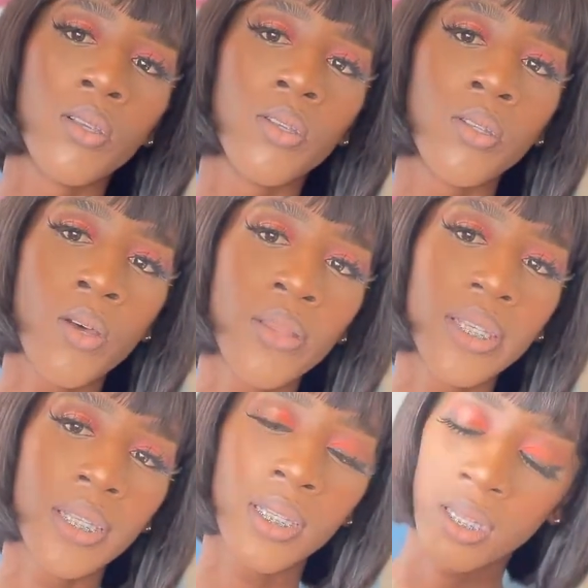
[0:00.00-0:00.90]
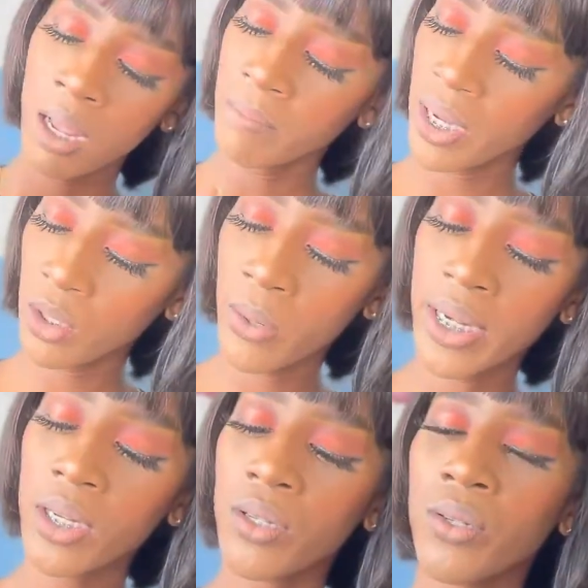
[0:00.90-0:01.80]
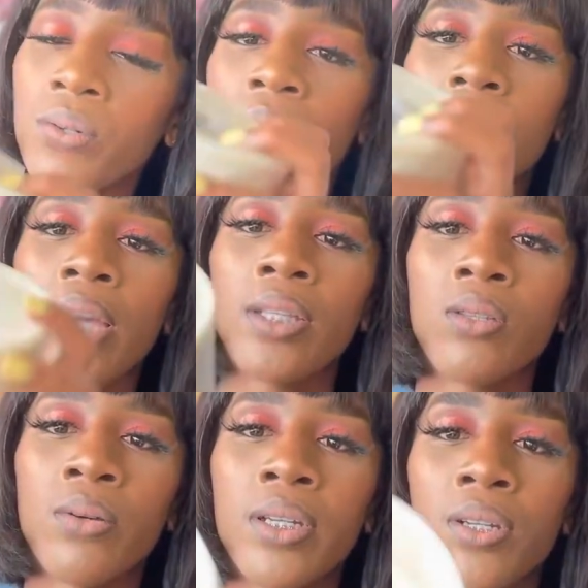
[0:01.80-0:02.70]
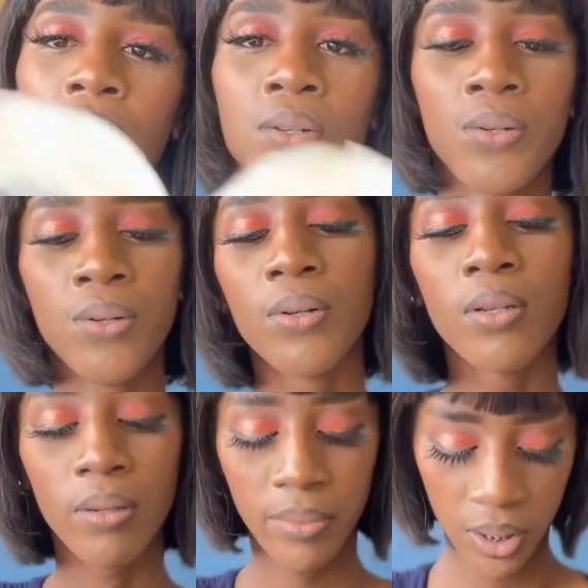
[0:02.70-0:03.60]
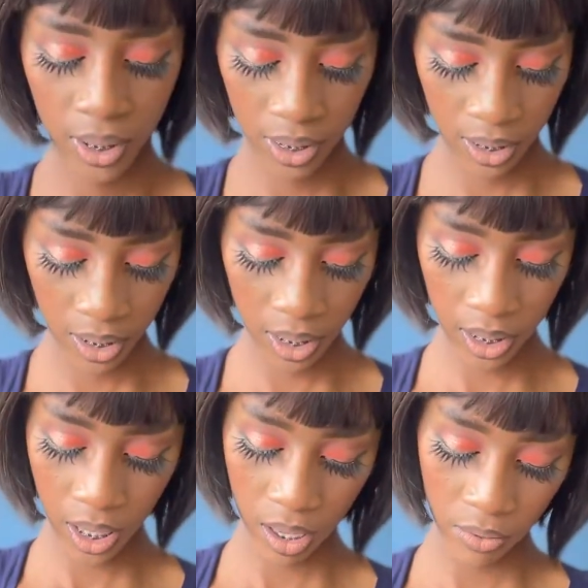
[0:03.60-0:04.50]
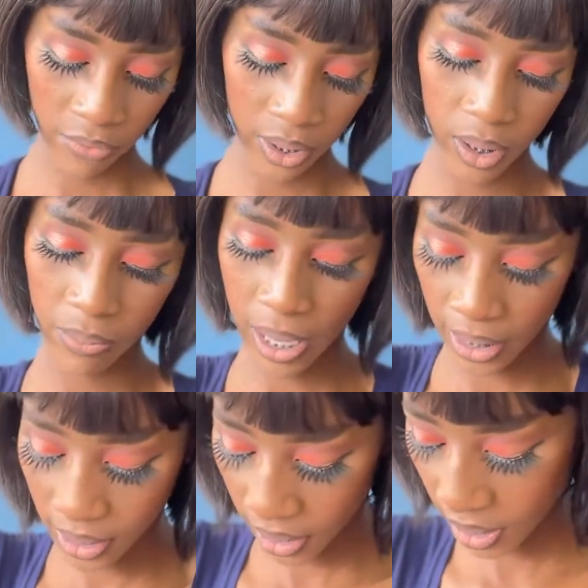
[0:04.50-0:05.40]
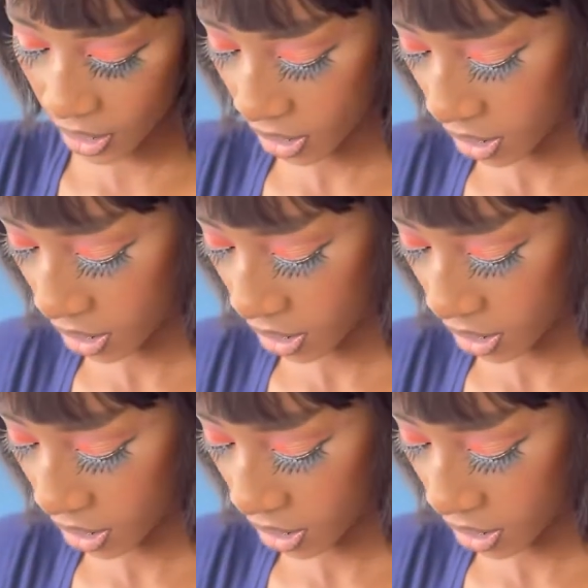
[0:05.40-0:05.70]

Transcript: So this is a number 22, size 22. Let me just take it out of its plastic.